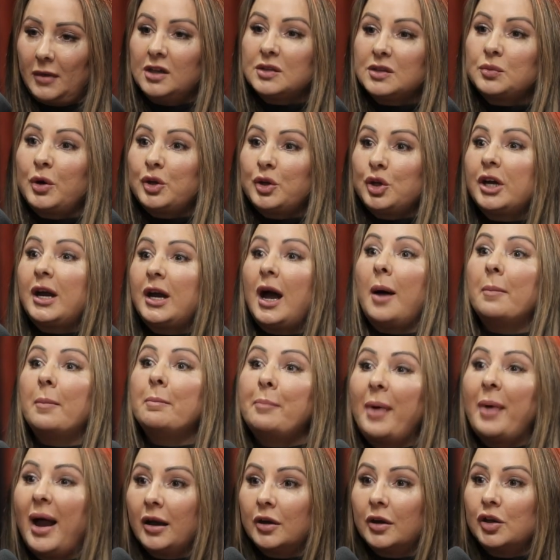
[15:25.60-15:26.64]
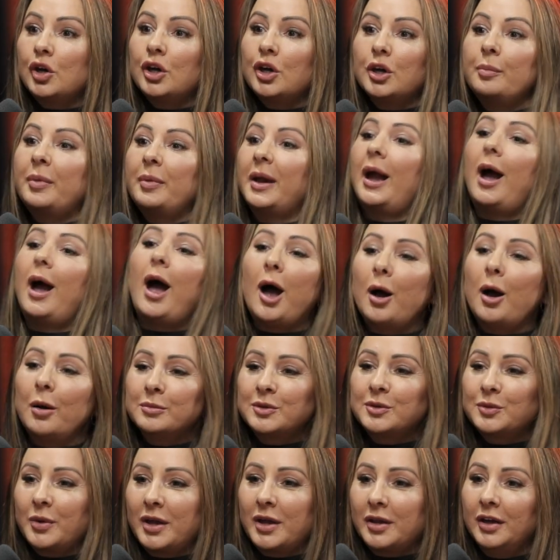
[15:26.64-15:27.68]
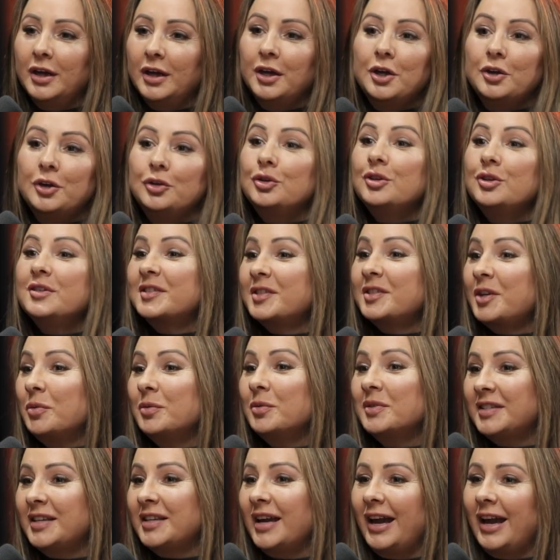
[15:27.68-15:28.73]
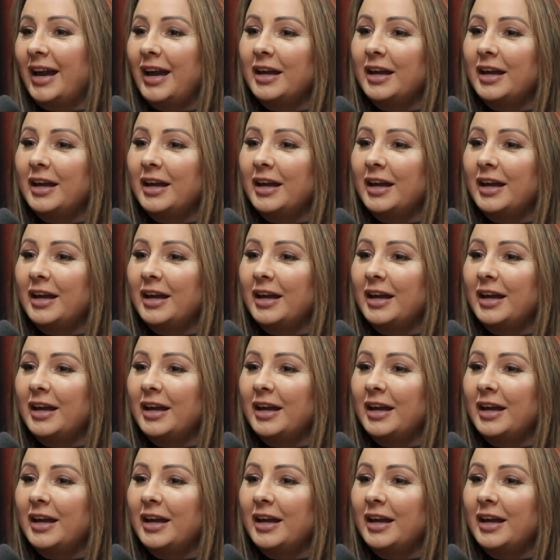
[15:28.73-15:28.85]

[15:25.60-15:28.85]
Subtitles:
when you come back, you're going to be armed with new skill set.